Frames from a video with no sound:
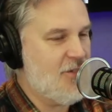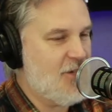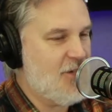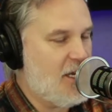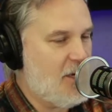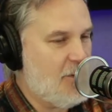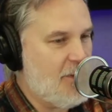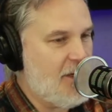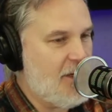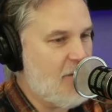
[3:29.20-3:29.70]

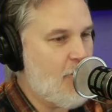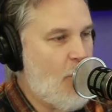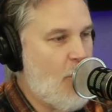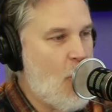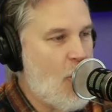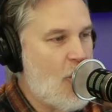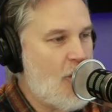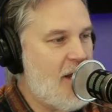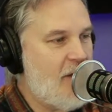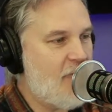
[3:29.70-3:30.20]
gentlemen.
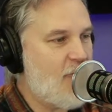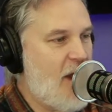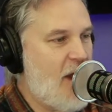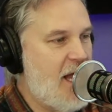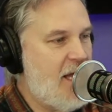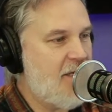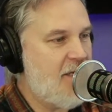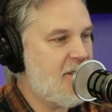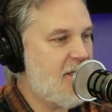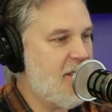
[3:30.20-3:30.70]
Born and
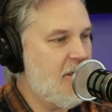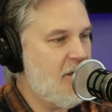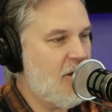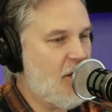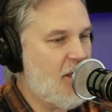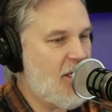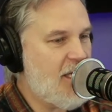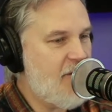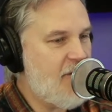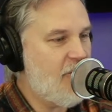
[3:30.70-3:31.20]
raised in
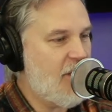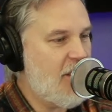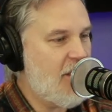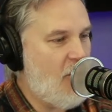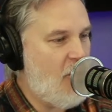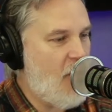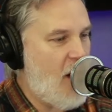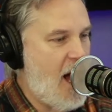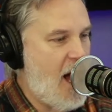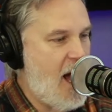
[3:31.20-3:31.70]
Cleveland,
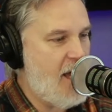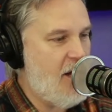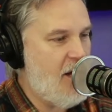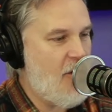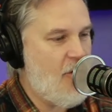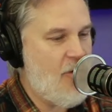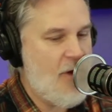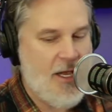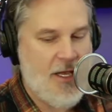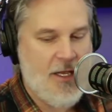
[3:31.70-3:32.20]

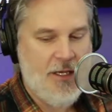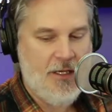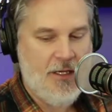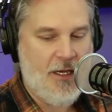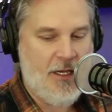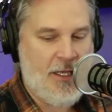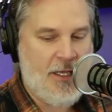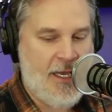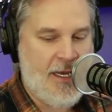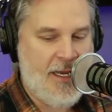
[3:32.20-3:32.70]
Ohio.
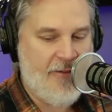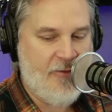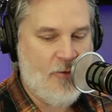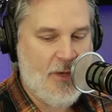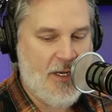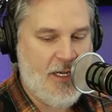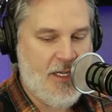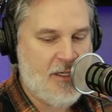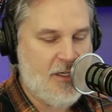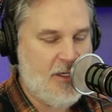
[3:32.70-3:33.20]
Again,
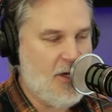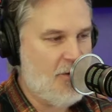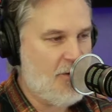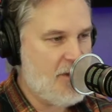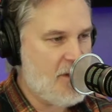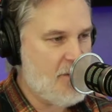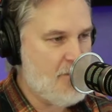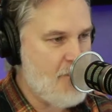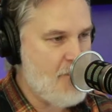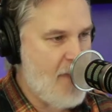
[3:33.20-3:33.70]
everybody can go to
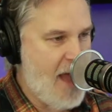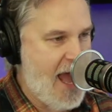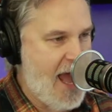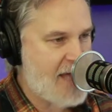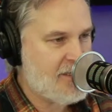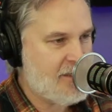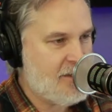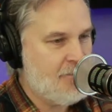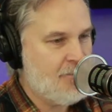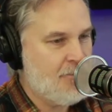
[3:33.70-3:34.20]
the
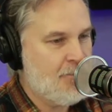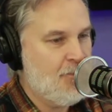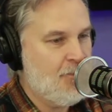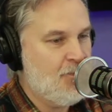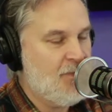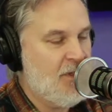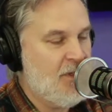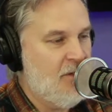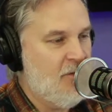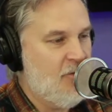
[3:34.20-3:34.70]
mat
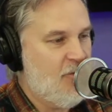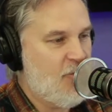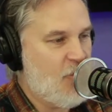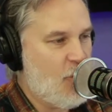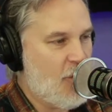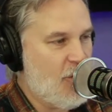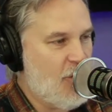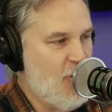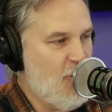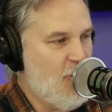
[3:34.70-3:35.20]
for
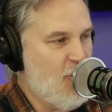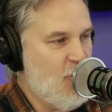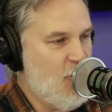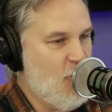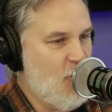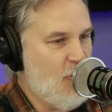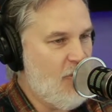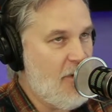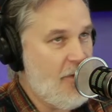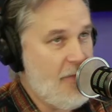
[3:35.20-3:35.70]
who
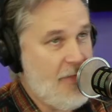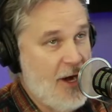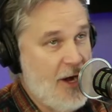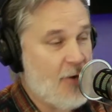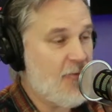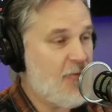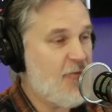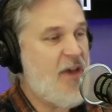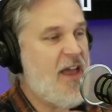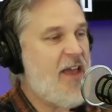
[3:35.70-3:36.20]
their
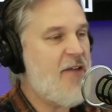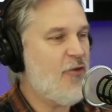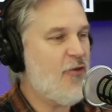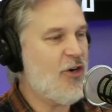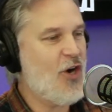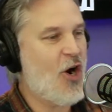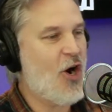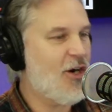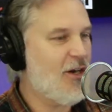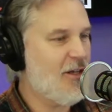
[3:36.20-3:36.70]
favorite
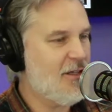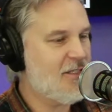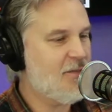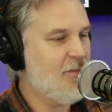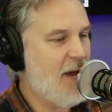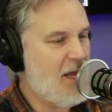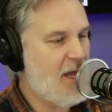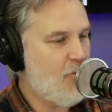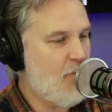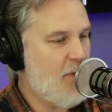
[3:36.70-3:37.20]
artist
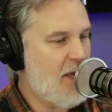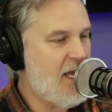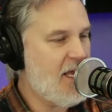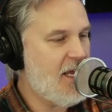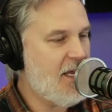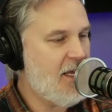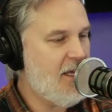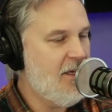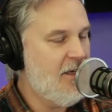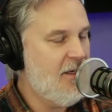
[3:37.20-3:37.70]
might
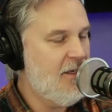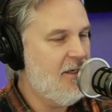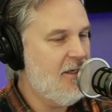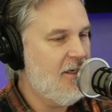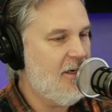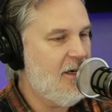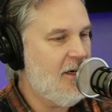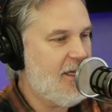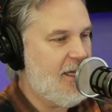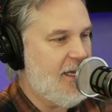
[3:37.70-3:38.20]
be
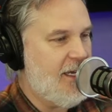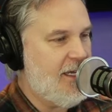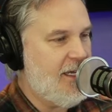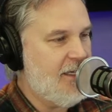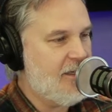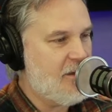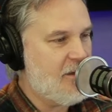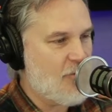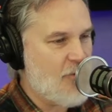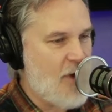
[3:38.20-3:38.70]
uh, getting into
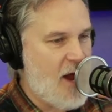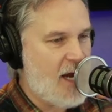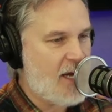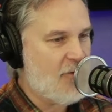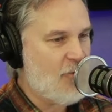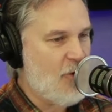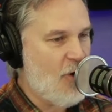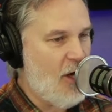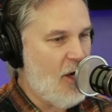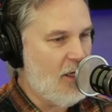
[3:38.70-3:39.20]
the Rock and
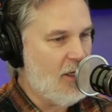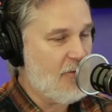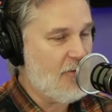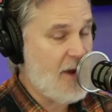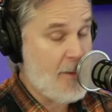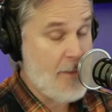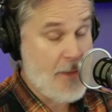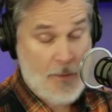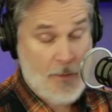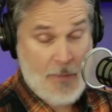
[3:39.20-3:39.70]
Roll Hall of Fame.
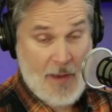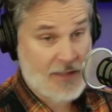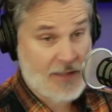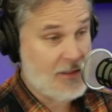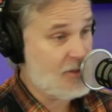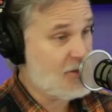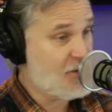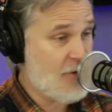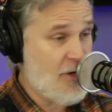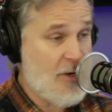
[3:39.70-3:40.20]
But the fact that
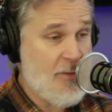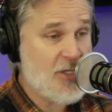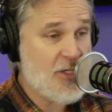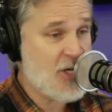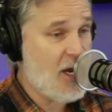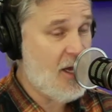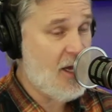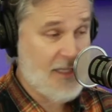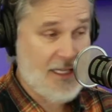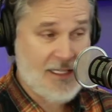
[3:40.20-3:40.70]
Screaming Jay,
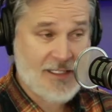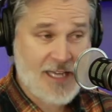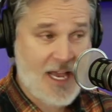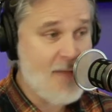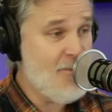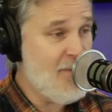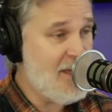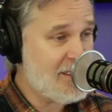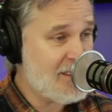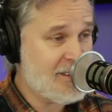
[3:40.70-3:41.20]
unless I
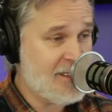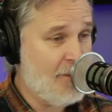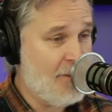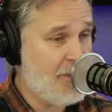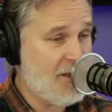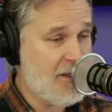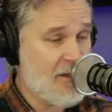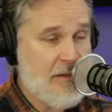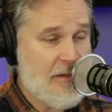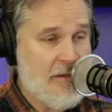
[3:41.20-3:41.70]
miss
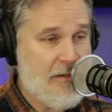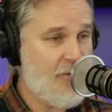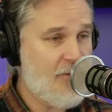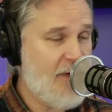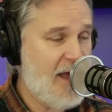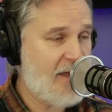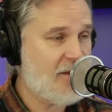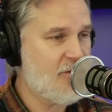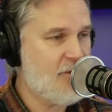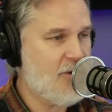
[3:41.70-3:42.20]
something, the
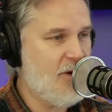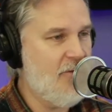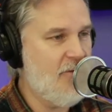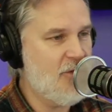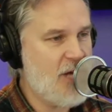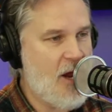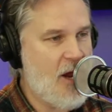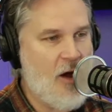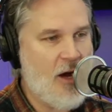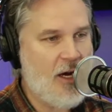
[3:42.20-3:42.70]
fact Screaming Jay
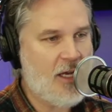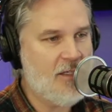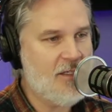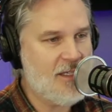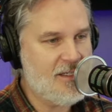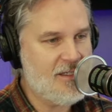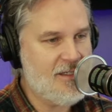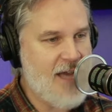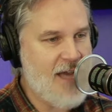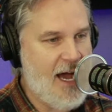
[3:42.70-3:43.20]
Hawkins
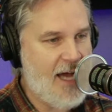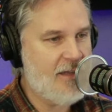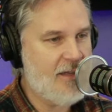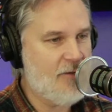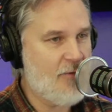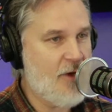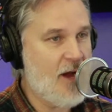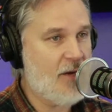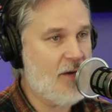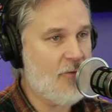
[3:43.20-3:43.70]
is not in the
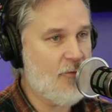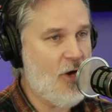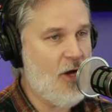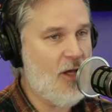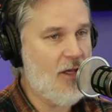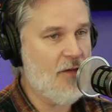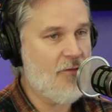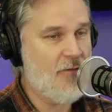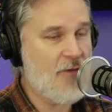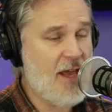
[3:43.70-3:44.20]
Rock and Roll Hall
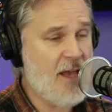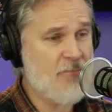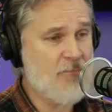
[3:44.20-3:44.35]
of Fame